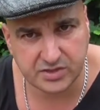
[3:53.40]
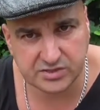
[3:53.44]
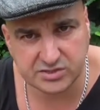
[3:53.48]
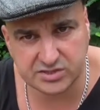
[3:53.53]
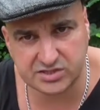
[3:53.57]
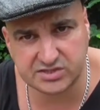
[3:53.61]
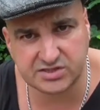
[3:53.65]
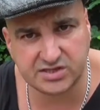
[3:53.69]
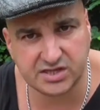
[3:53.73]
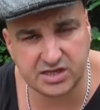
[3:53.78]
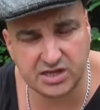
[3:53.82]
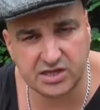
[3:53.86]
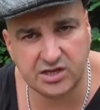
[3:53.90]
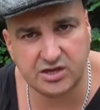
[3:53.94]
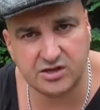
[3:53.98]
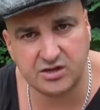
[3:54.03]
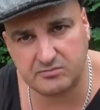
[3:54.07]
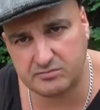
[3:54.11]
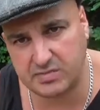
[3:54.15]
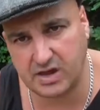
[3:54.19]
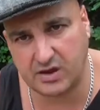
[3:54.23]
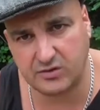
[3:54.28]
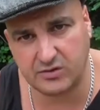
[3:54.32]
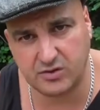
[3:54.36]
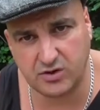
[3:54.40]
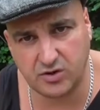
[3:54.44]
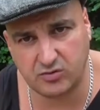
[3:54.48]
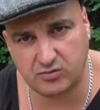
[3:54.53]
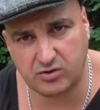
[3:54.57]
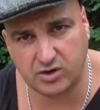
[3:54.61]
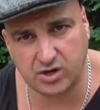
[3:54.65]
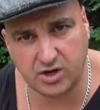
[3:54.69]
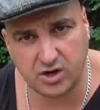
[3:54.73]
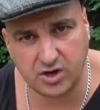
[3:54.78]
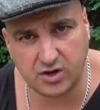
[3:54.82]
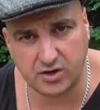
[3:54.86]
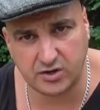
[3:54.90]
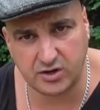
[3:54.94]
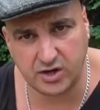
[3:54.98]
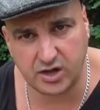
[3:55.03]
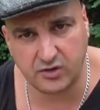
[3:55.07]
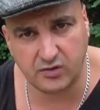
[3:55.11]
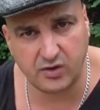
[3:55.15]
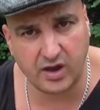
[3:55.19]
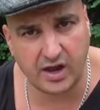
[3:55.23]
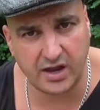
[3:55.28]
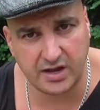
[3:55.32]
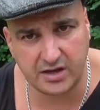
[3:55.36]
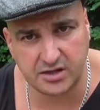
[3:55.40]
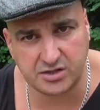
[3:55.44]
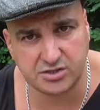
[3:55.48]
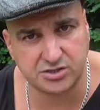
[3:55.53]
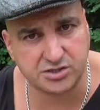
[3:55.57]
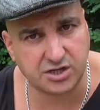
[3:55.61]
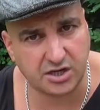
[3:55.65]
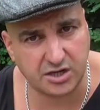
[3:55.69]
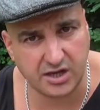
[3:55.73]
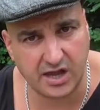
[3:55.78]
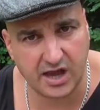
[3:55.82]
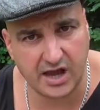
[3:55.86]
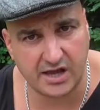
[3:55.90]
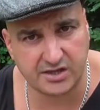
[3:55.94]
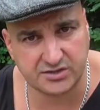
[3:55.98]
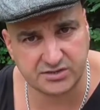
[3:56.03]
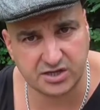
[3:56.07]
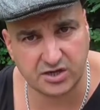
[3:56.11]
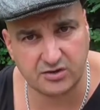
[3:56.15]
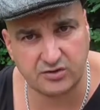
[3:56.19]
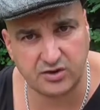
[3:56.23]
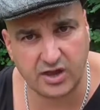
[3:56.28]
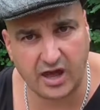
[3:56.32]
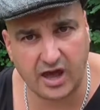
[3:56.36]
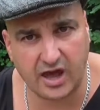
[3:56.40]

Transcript: Sicilian mountain oregano and show you how to sow